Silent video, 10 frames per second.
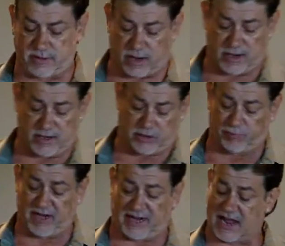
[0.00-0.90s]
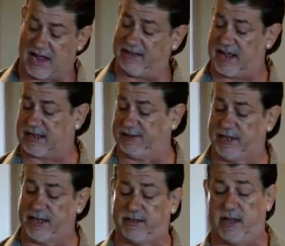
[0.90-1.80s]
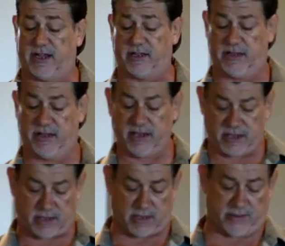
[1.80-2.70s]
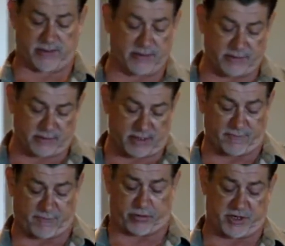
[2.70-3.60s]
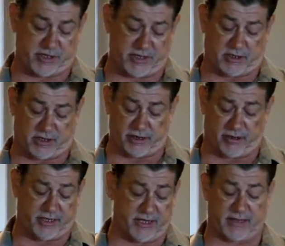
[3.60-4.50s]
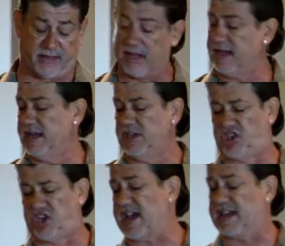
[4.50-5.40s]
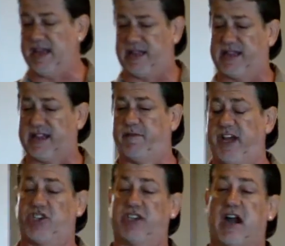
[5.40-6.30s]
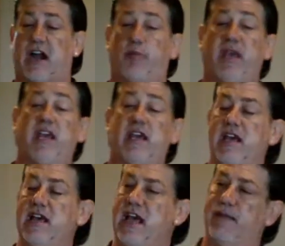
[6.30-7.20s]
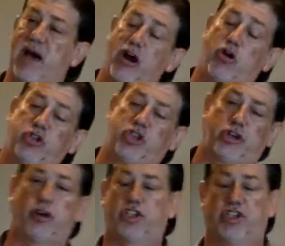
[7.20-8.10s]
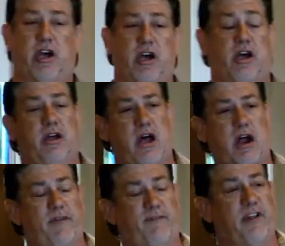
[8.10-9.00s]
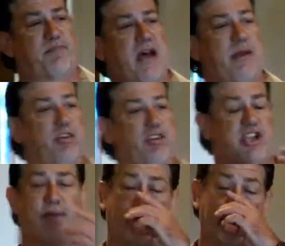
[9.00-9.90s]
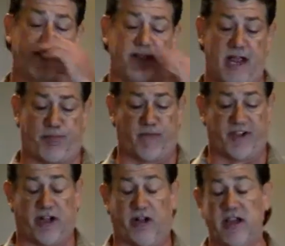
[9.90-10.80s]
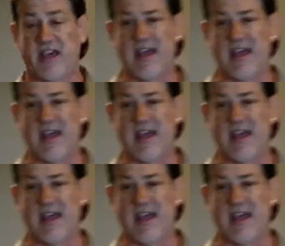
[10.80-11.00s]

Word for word: uh, told me to contact Linda, uh, Love Christian Clearing, and Jackie at Salvation Army, and my own church, uh, Harvest Bible Chapel in Naperville.